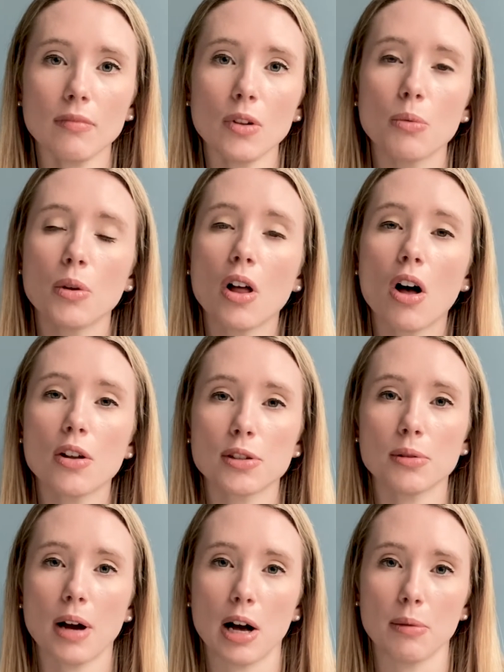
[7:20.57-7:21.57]
will also
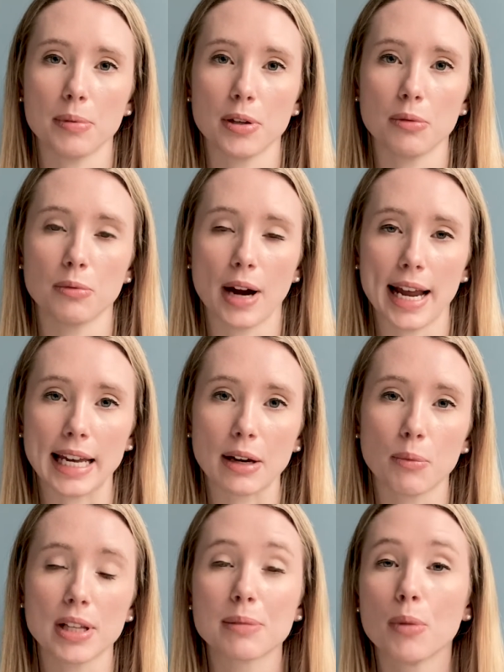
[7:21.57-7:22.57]
help you rank
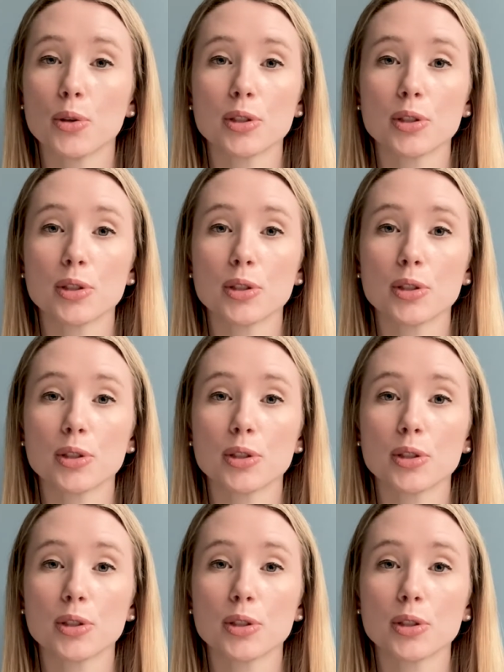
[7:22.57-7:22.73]
what's most